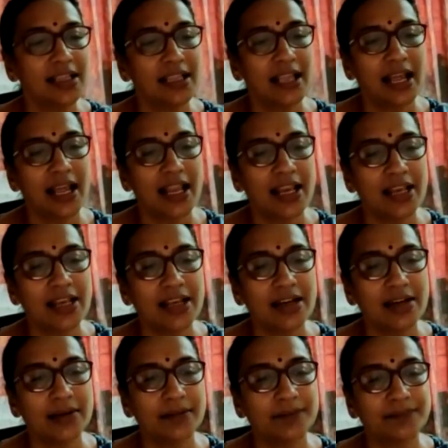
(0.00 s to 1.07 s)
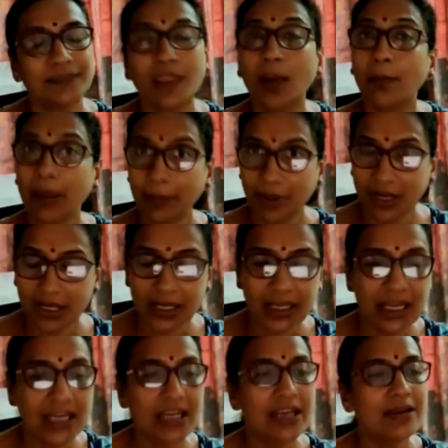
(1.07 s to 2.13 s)
then the memory
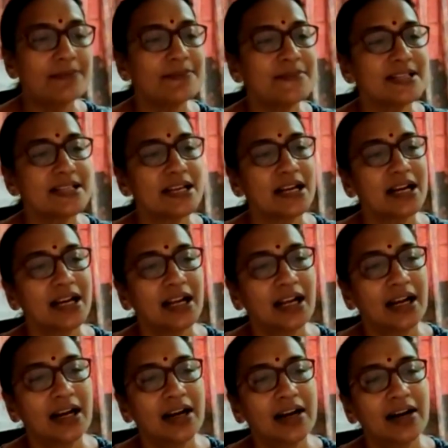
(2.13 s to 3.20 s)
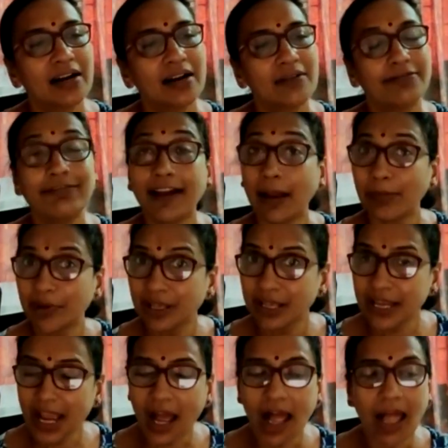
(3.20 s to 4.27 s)
games,
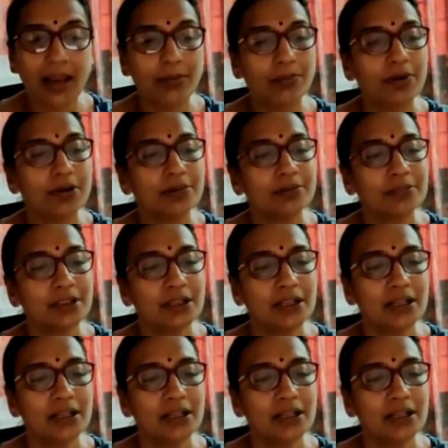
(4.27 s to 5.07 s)
family album,